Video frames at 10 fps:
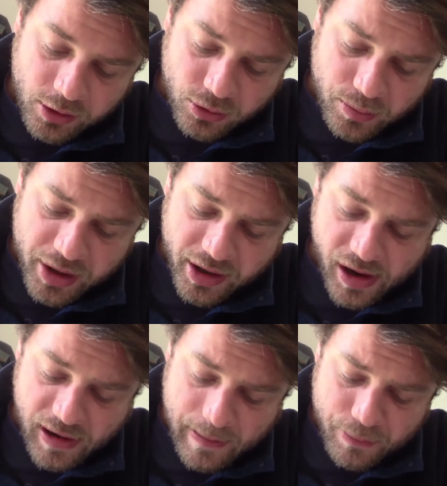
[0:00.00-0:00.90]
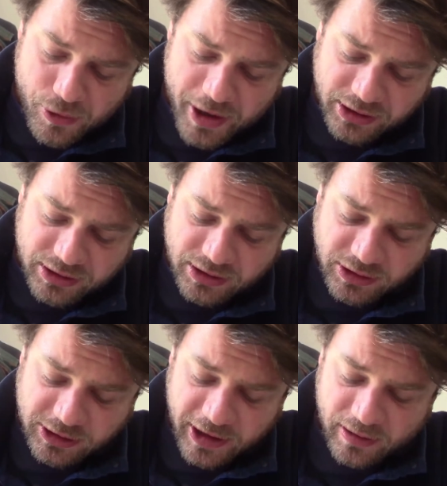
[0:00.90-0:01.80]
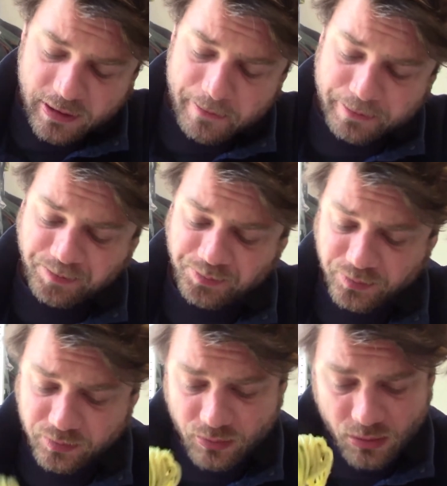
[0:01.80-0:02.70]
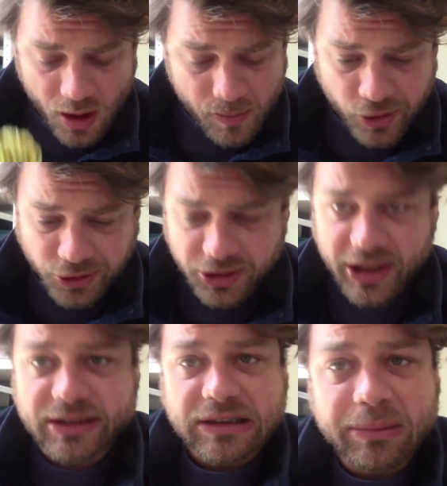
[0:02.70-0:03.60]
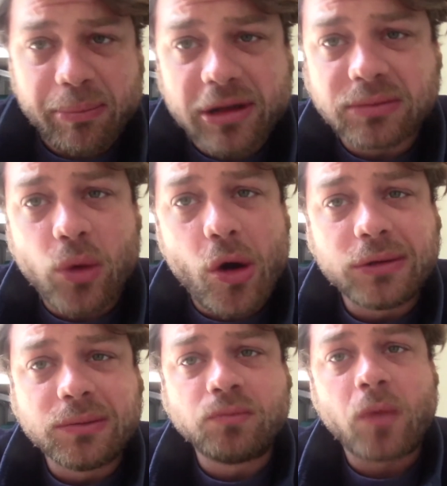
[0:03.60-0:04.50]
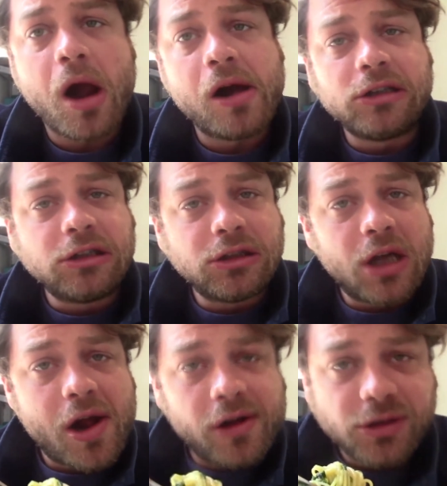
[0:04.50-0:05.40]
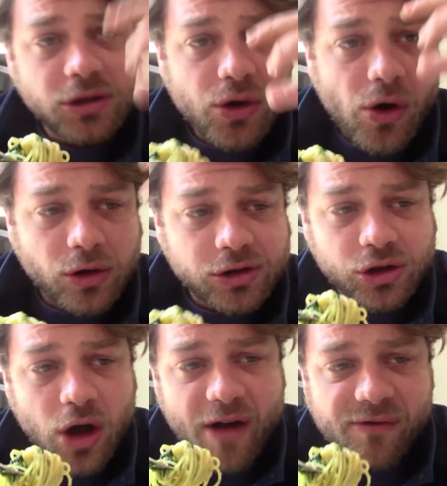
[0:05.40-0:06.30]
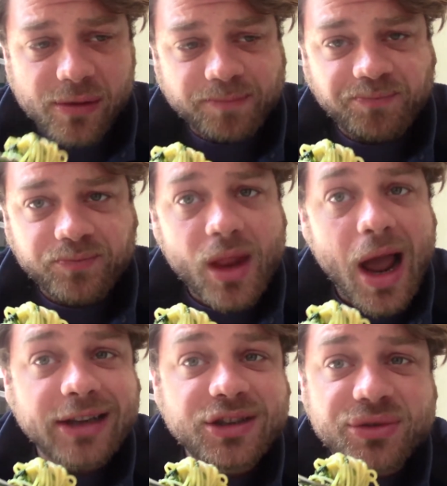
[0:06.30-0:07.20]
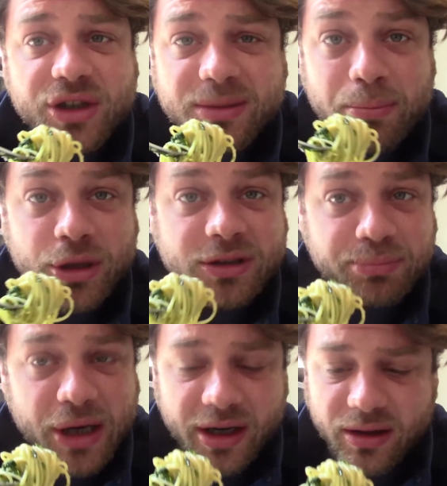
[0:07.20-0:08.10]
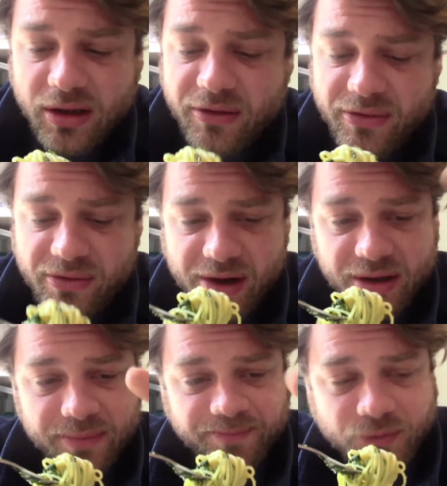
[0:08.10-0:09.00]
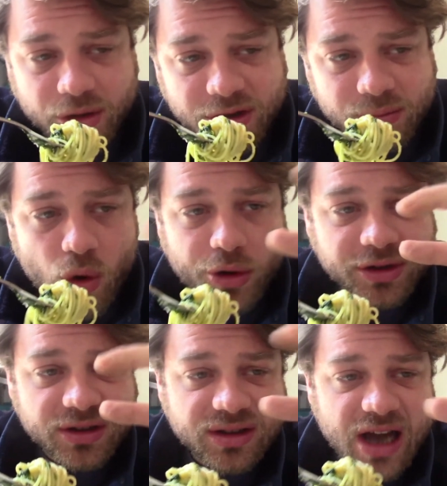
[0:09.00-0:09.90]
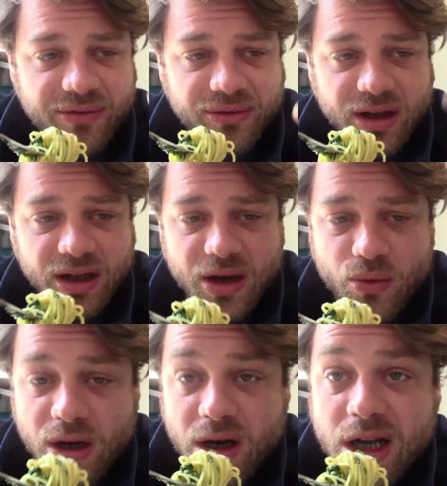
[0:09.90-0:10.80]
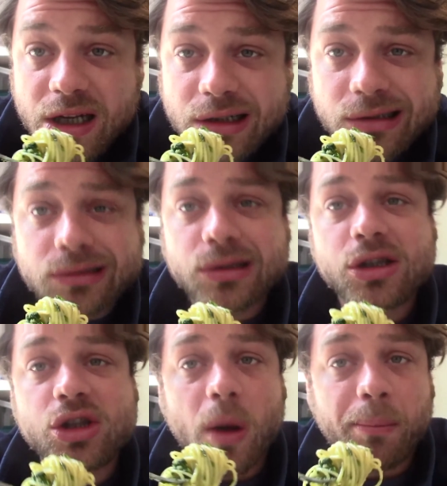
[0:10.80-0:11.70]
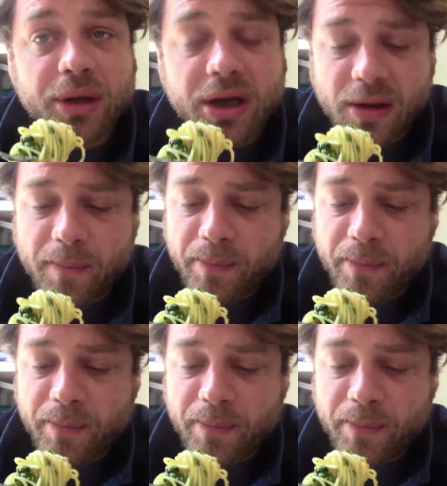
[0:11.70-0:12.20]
being elaborated, and more you get deep and more you also have a different perspective, and there is more stuff that they will link to the topic,